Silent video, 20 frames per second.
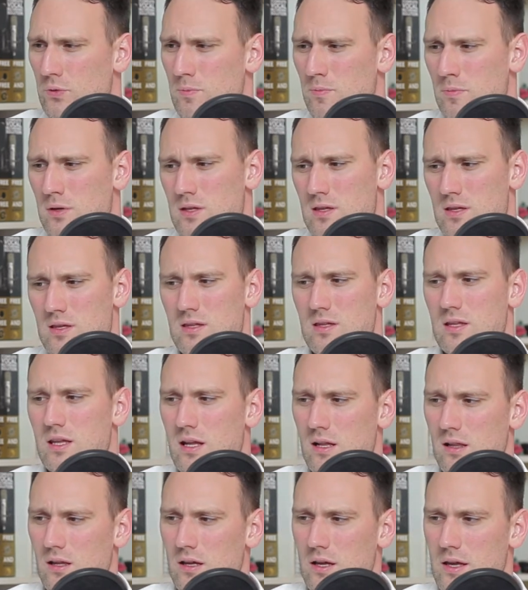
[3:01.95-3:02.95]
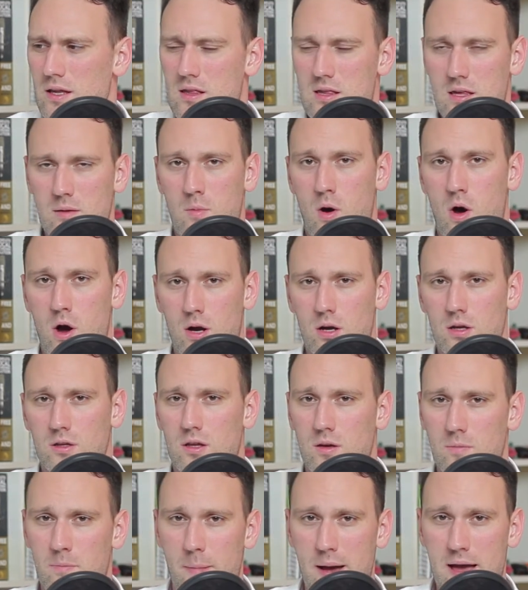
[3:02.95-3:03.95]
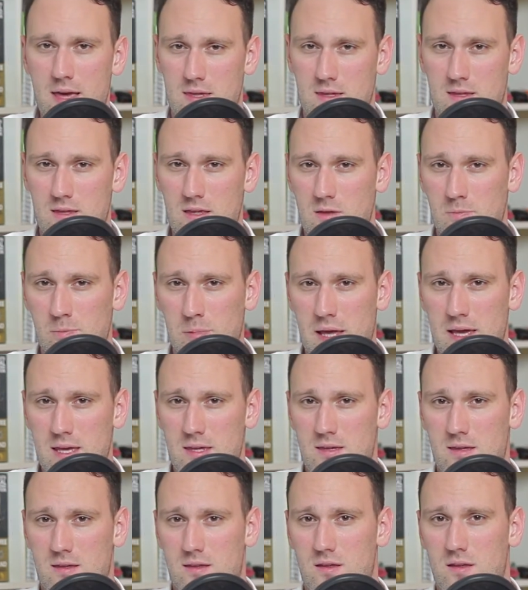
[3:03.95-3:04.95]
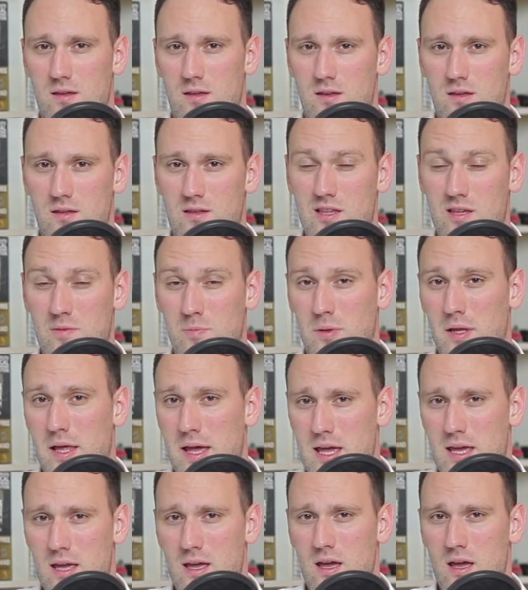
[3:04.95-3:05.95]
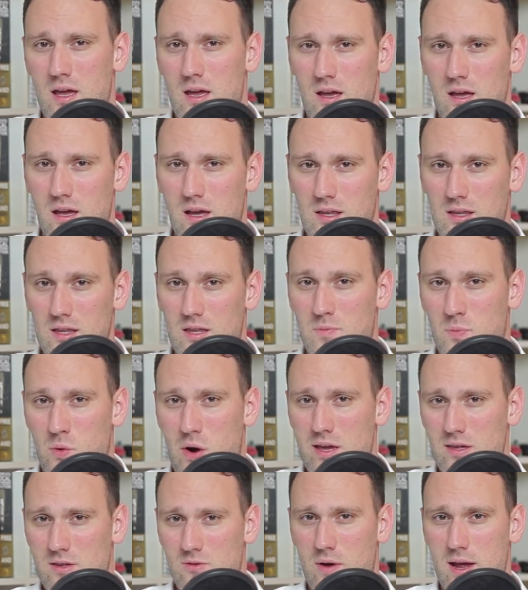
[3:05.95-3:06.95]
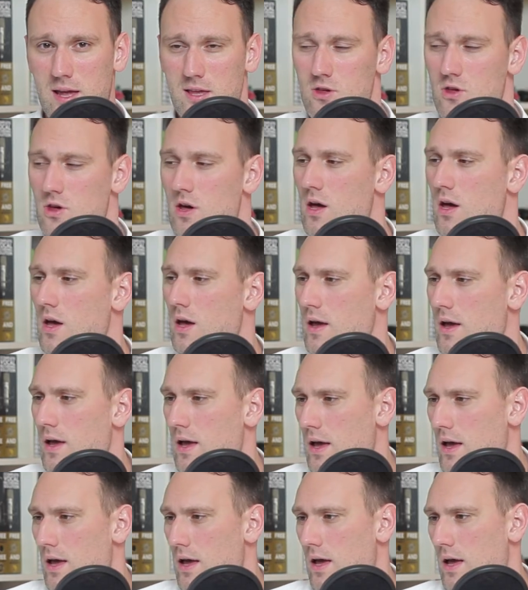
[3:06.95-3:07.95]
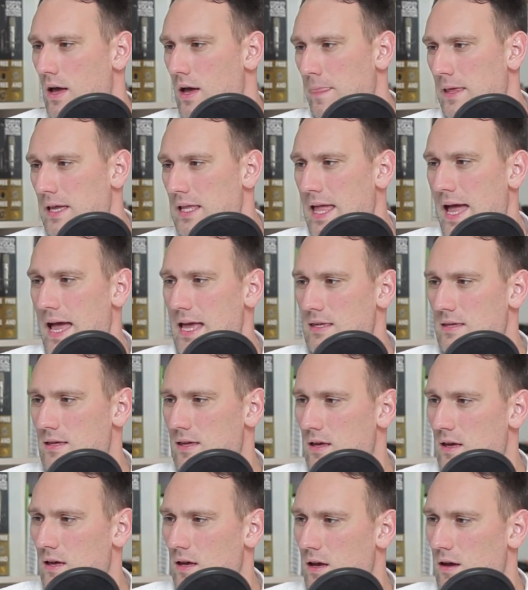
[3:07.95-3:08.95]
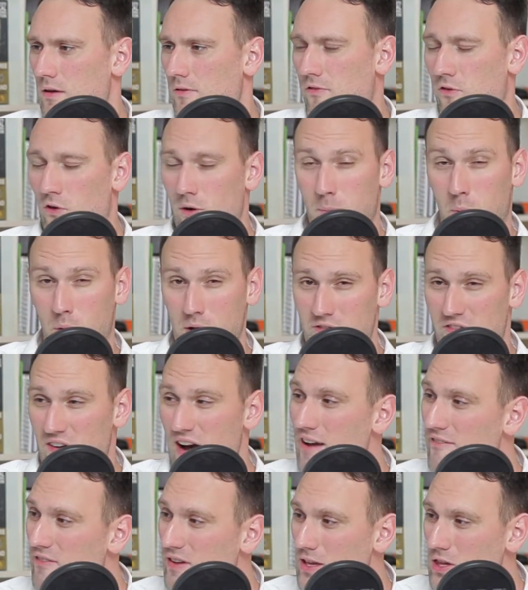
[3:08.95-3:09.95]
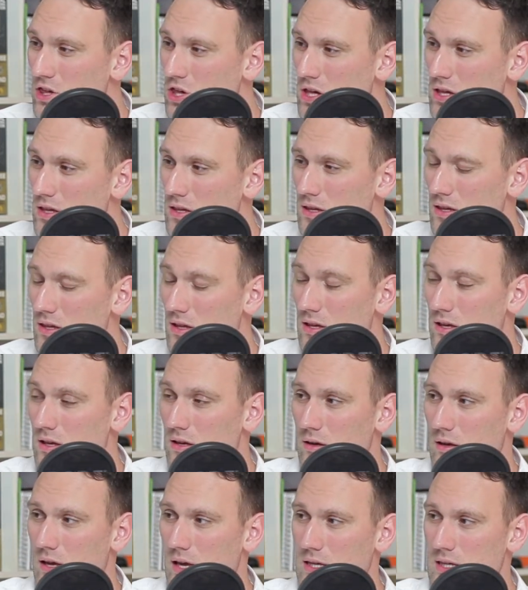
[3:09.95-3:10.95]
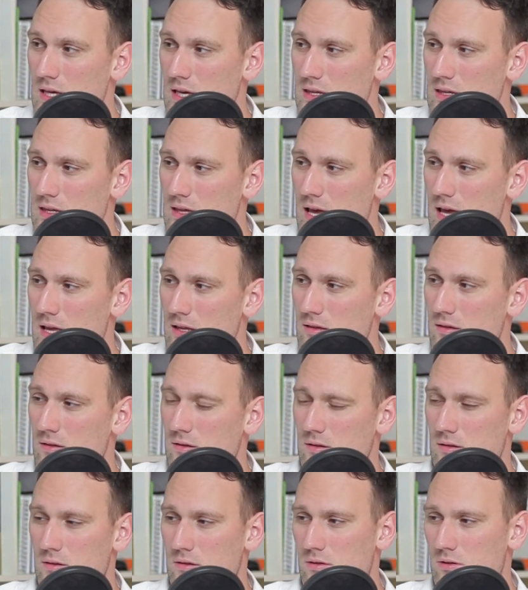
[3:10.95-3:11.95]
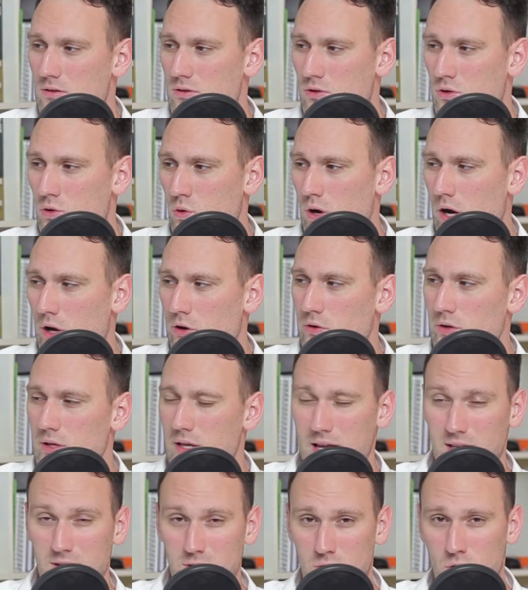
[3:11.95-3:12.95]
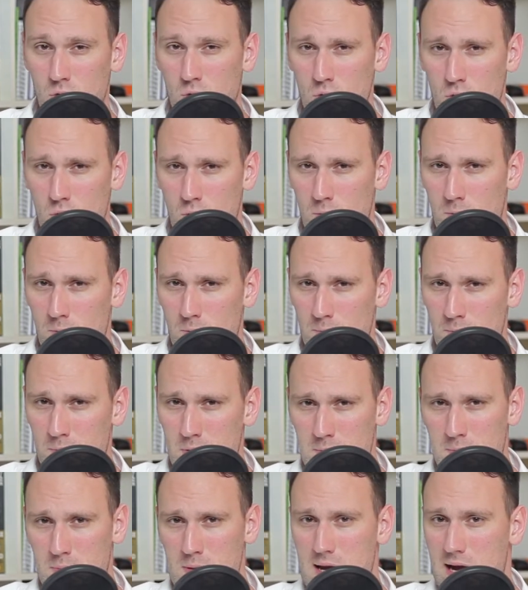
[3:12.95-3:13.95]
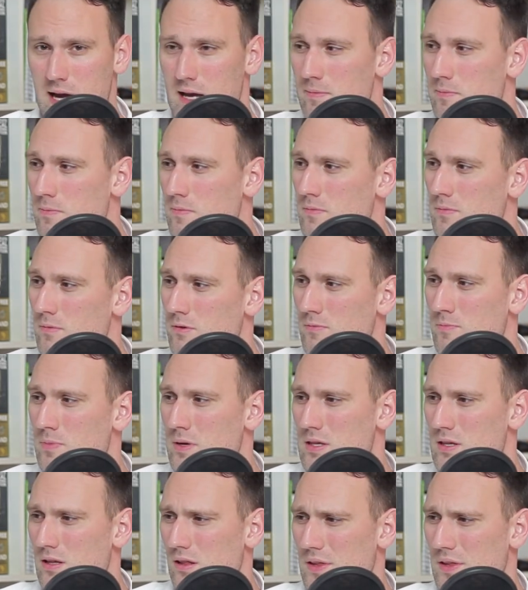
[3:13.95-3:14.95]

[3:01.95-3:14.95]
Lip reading: but still it's among the best display in this price range. It has 4.5 inches, as I said, 202 ppi pixel